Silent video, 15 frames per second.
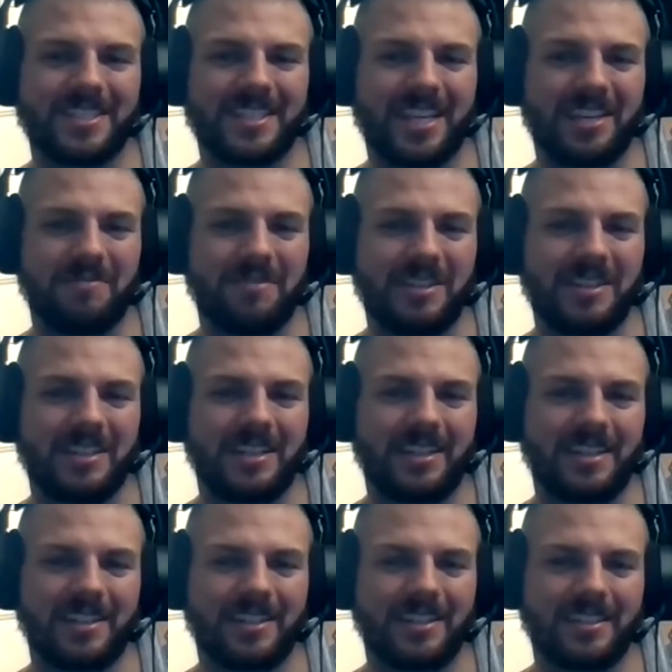the same.
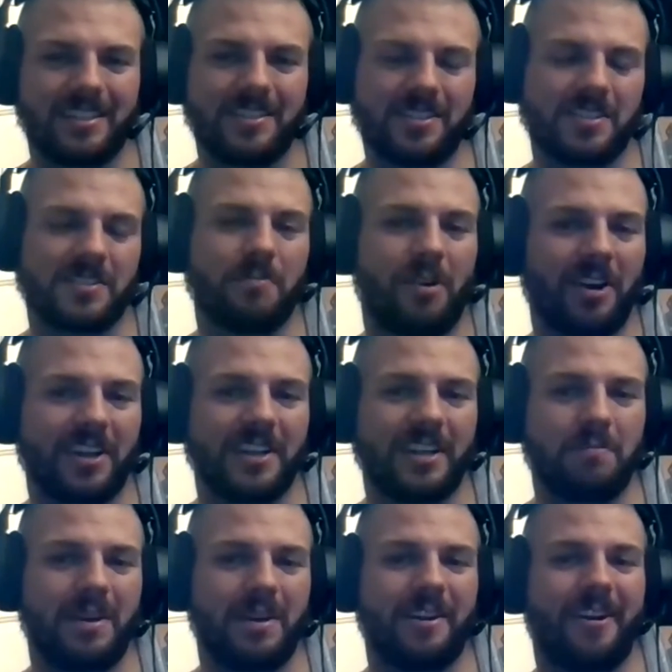Just
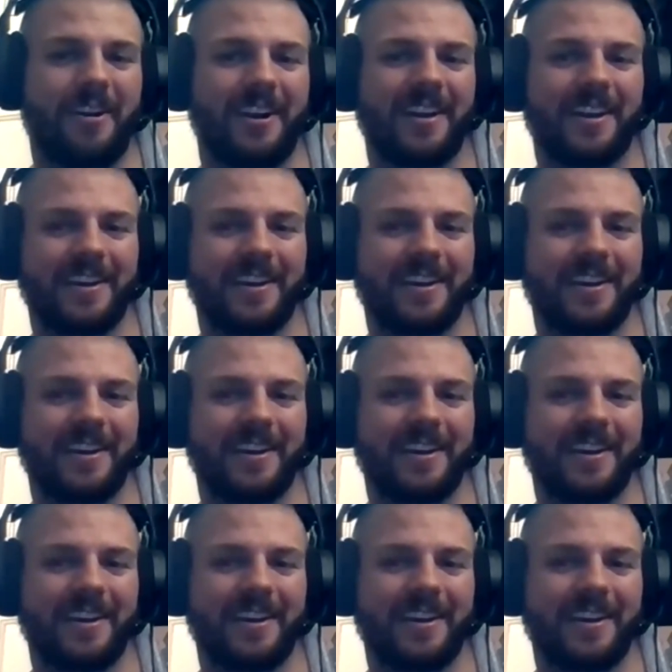marketed better.